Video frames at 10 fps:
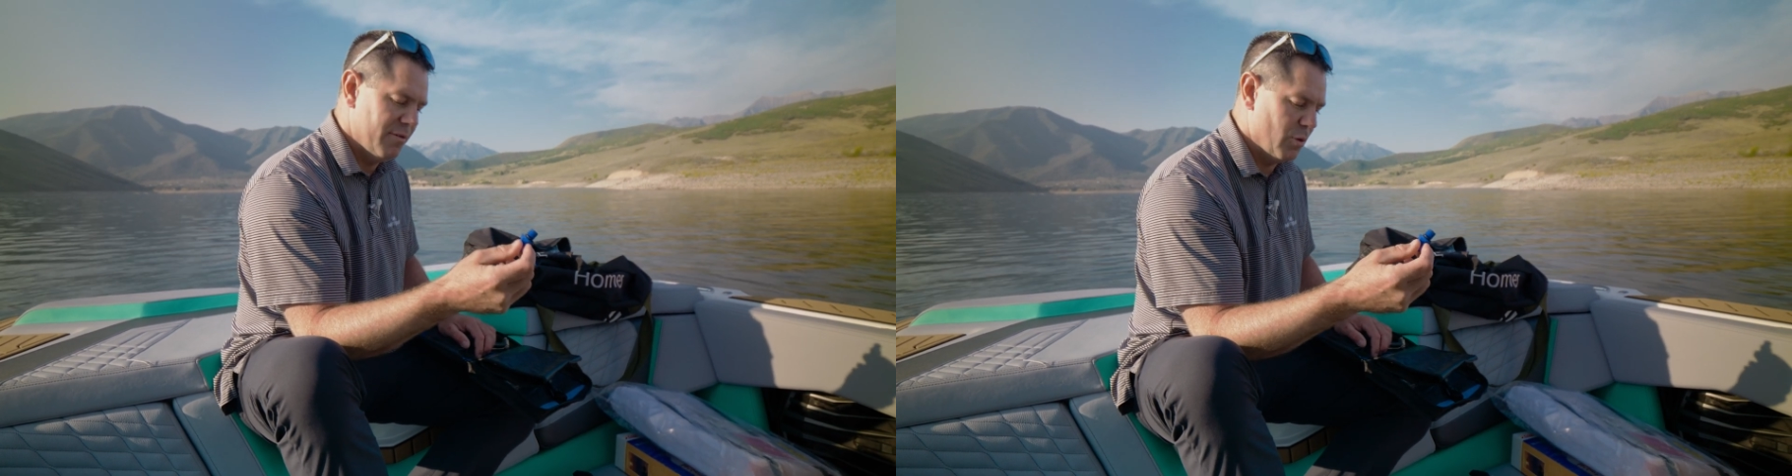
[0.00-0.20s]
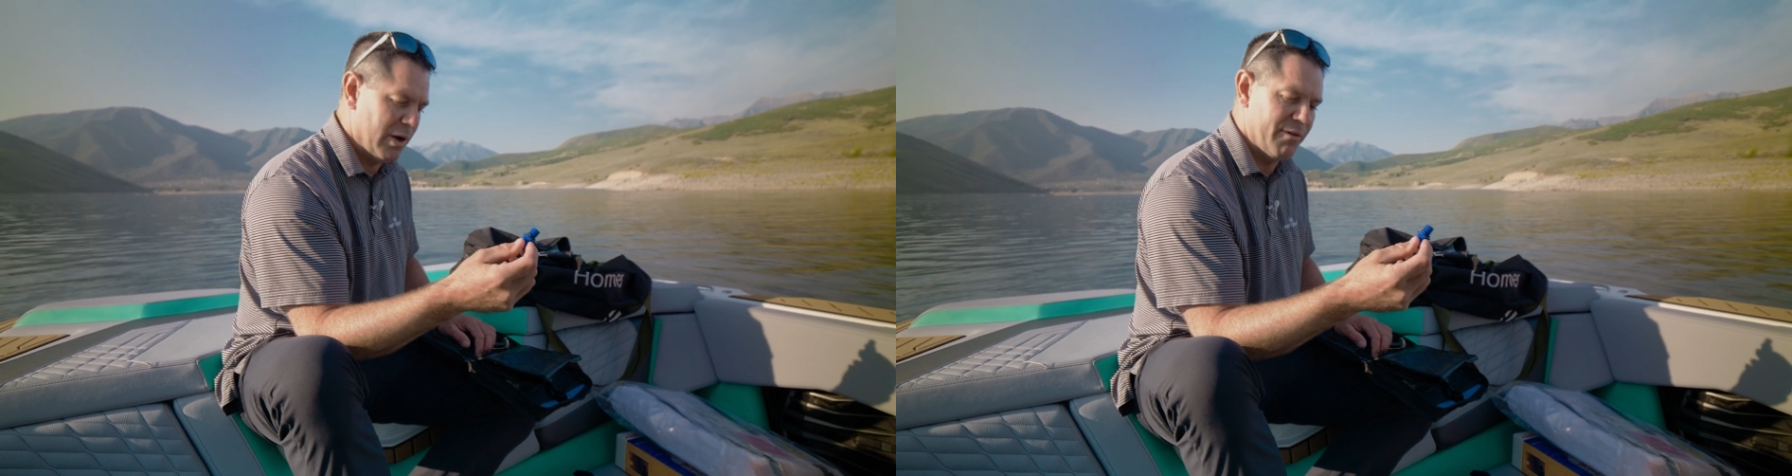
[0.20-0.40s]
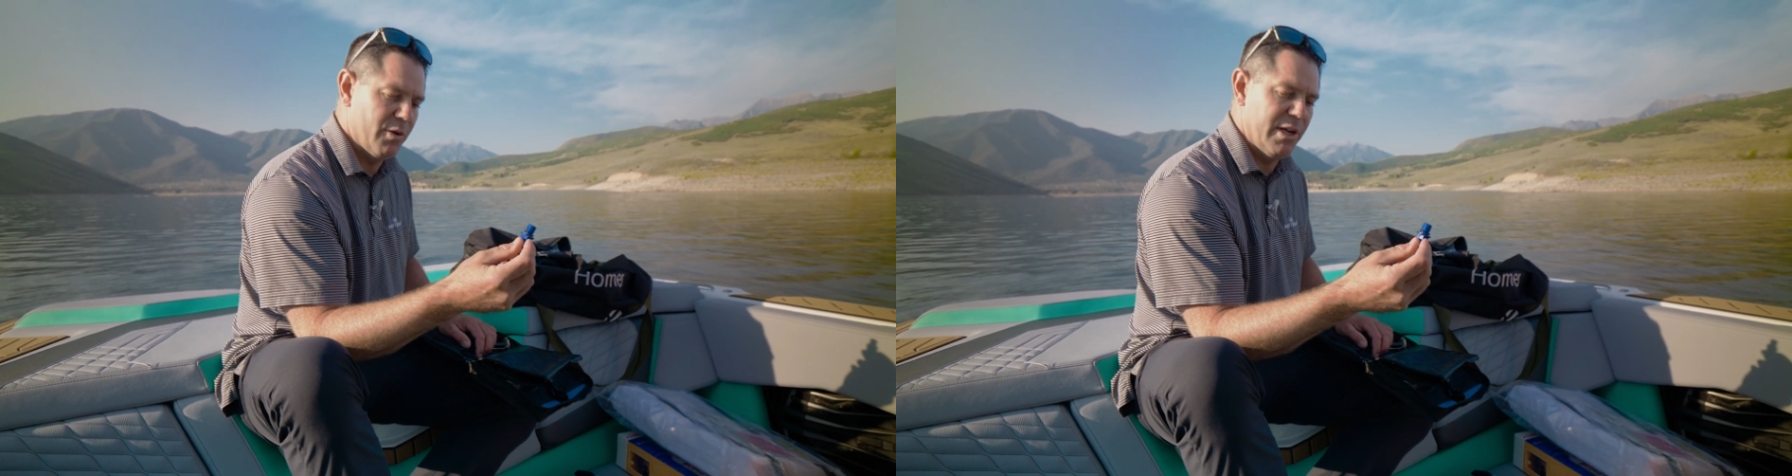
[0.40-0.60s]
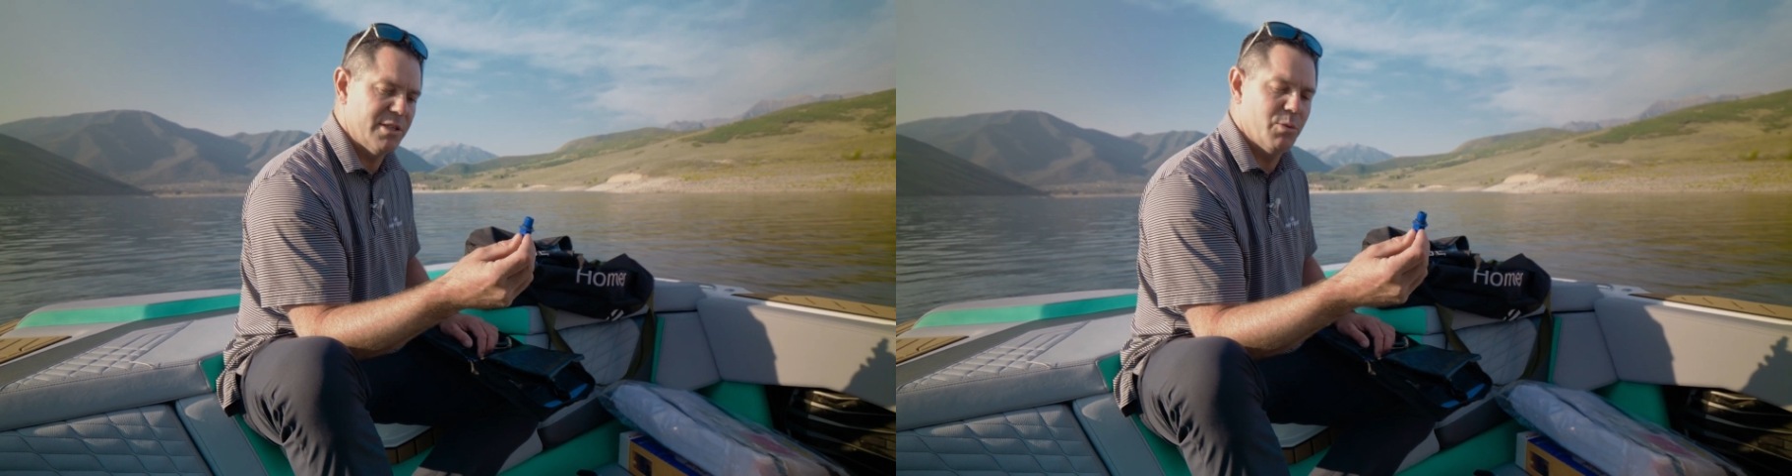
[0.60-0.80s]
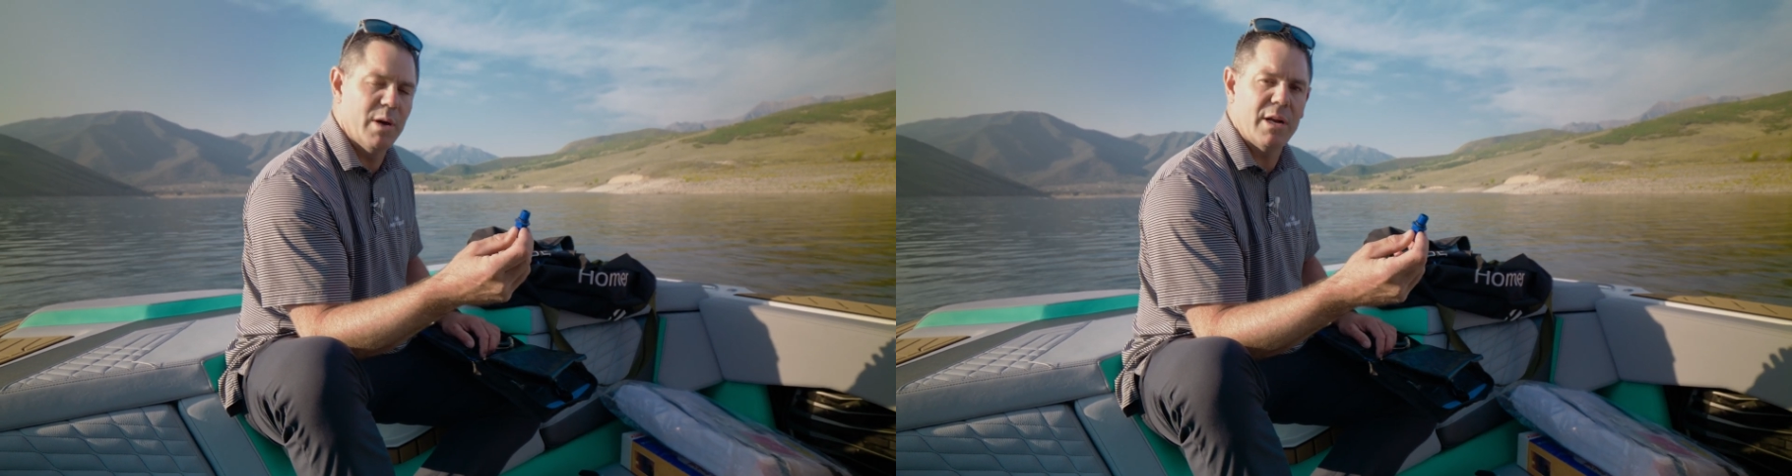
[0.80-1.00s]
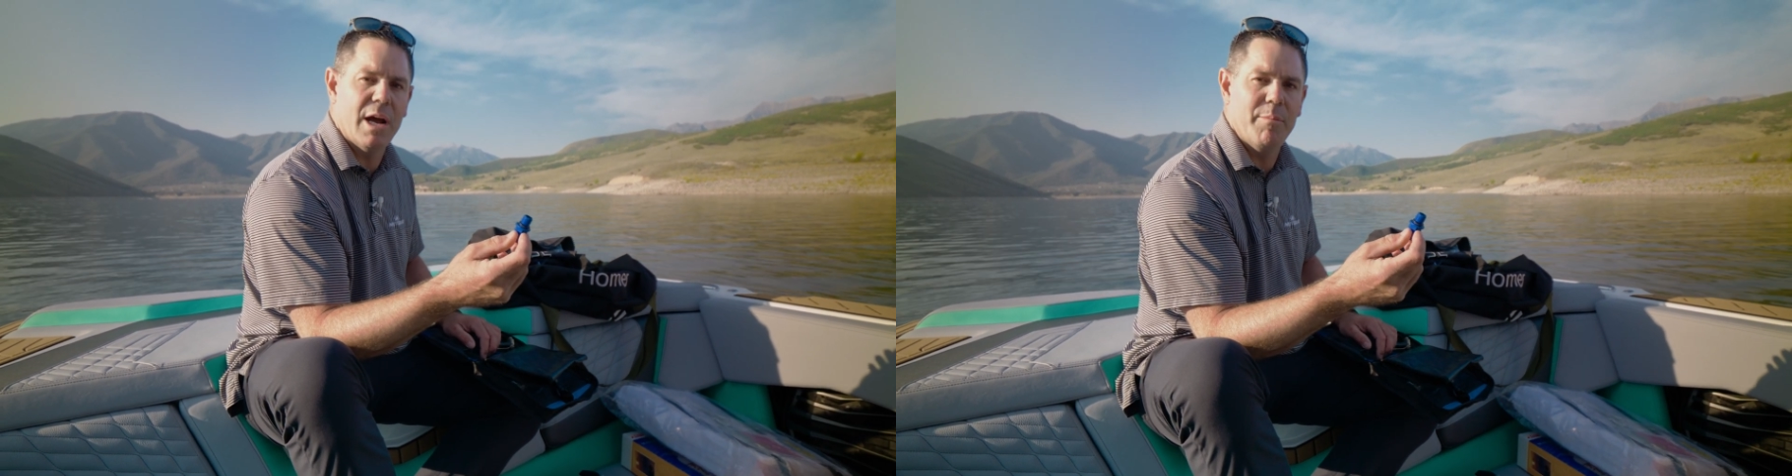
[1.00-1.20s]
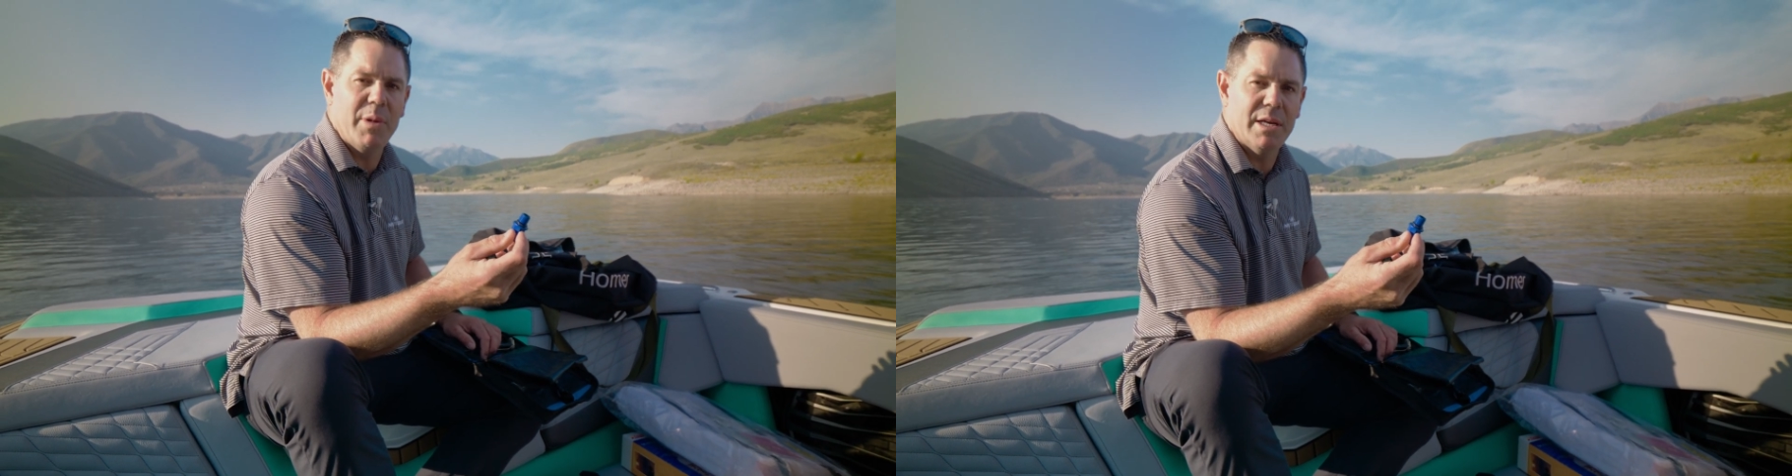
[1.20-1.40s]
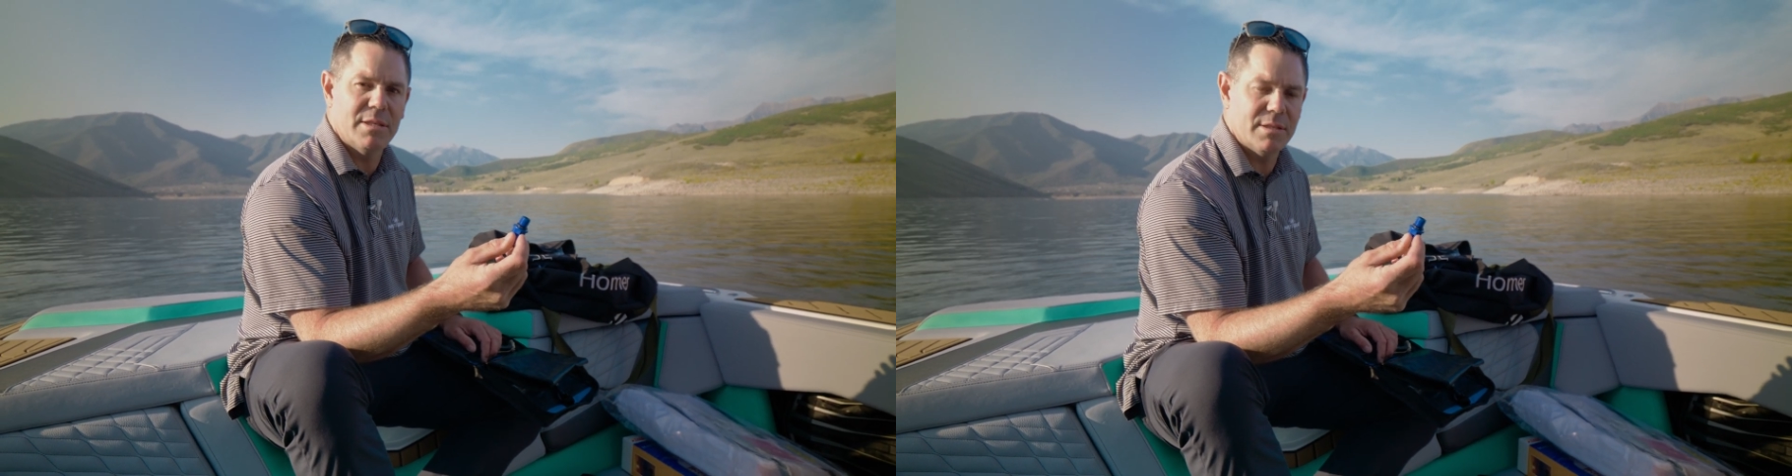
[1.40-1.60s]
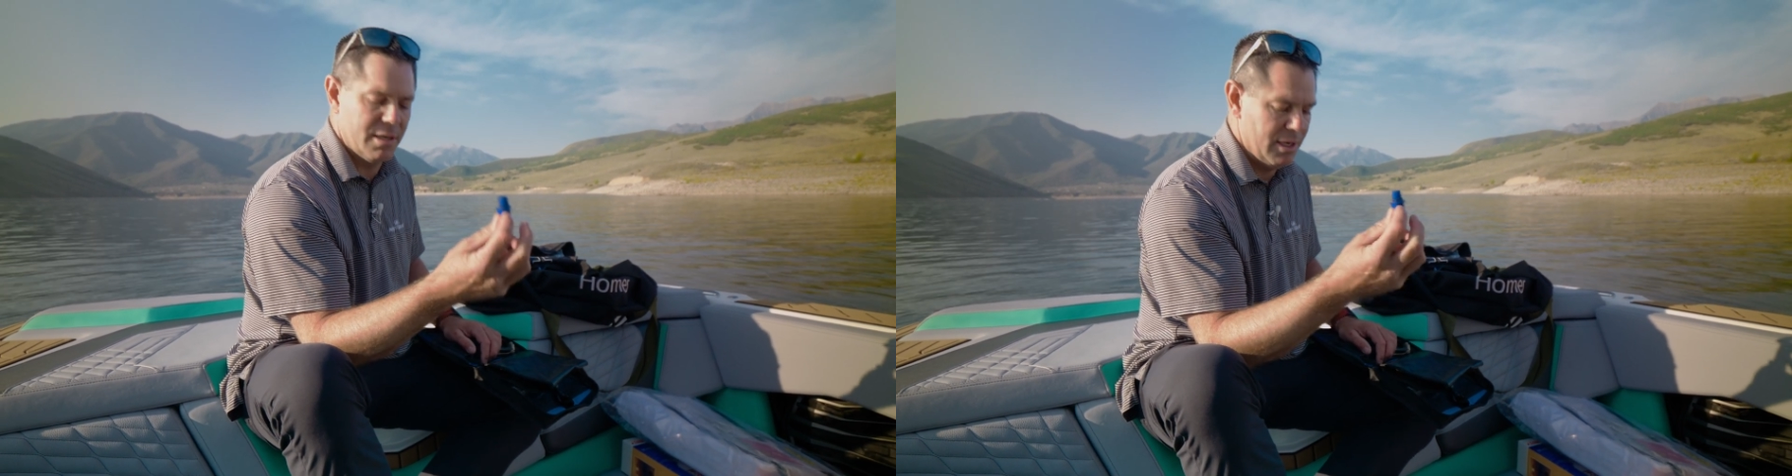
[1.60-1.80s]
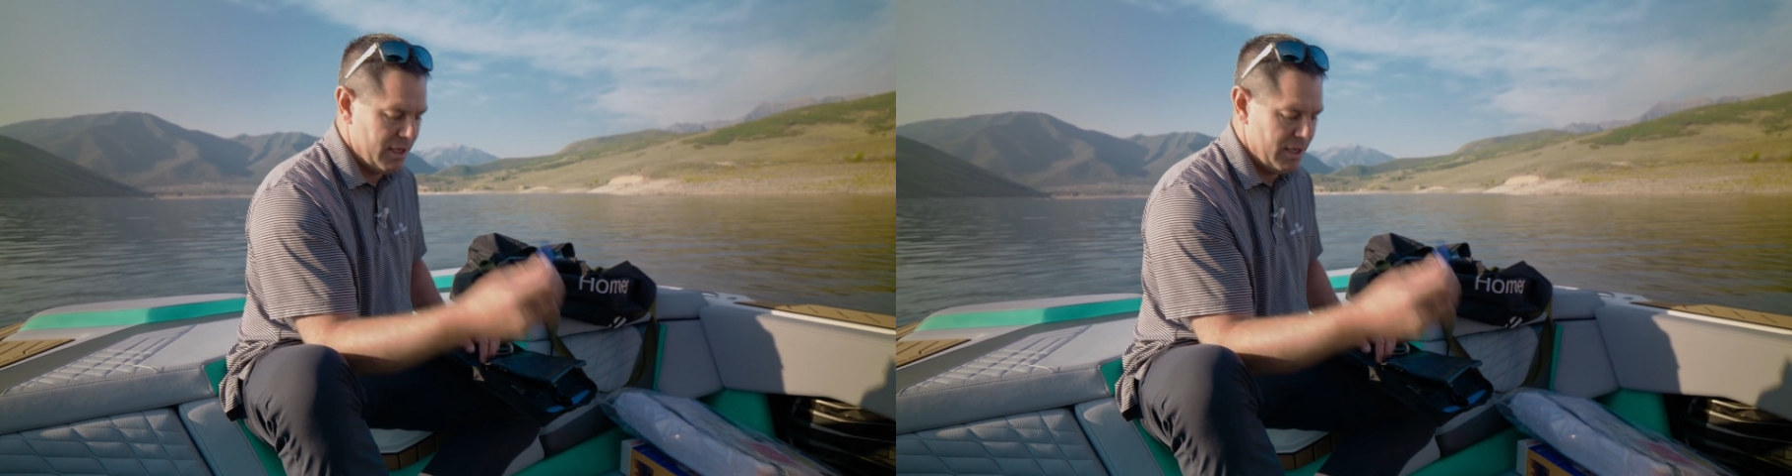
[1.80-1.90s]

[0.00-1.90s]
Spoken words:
for whatever reason one got missed,